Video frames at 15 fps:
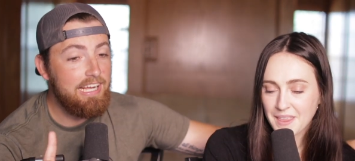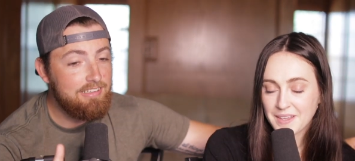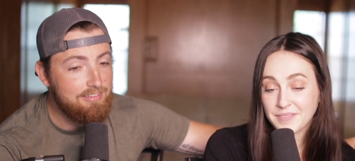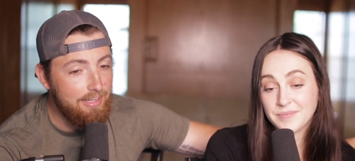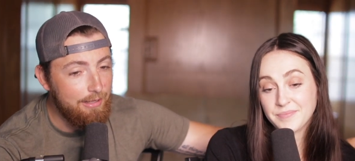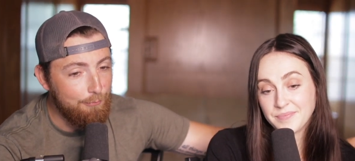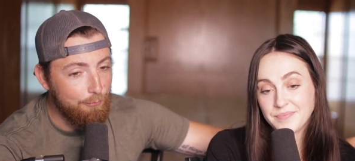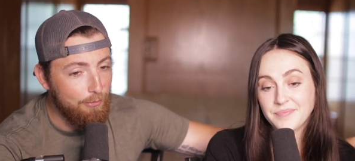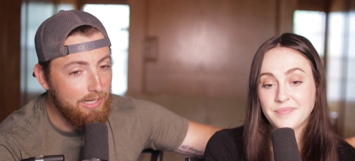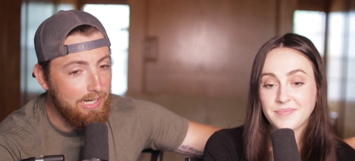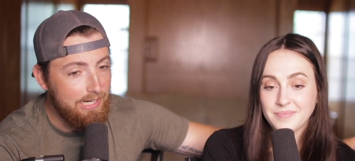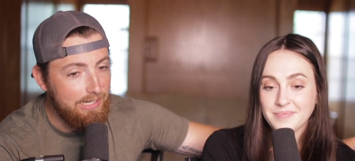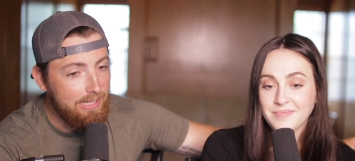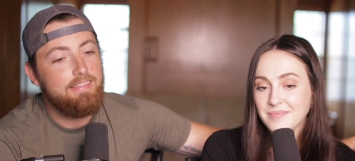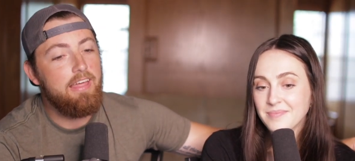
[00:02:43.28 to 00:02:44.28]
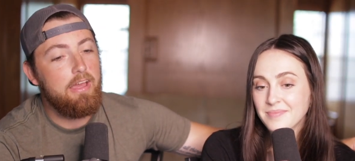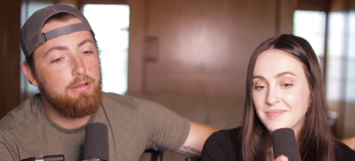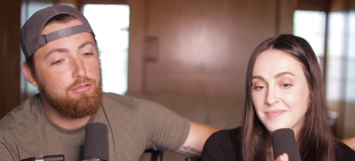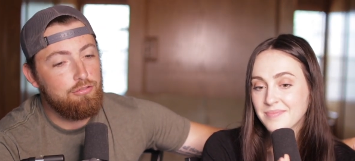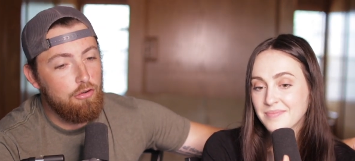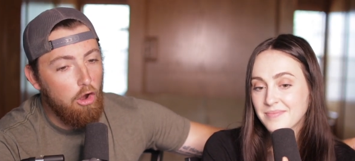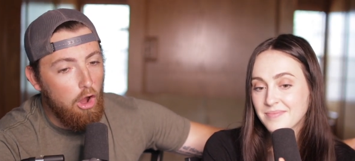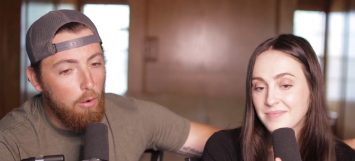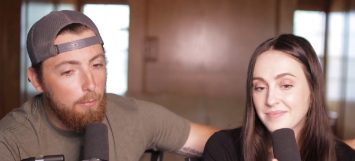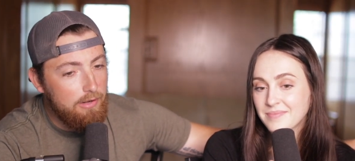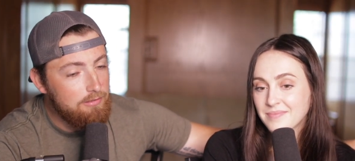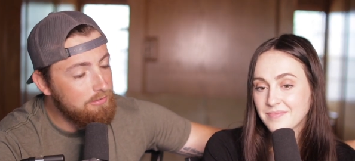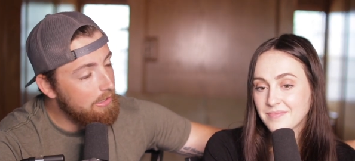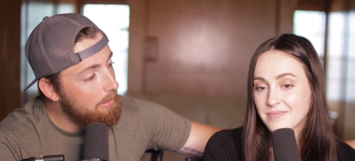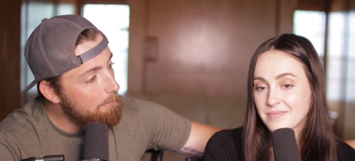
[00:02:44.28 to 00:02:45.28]
Speaker 1: I did read that you should
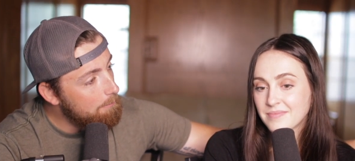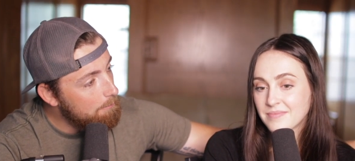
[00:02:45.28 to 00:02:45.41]
always get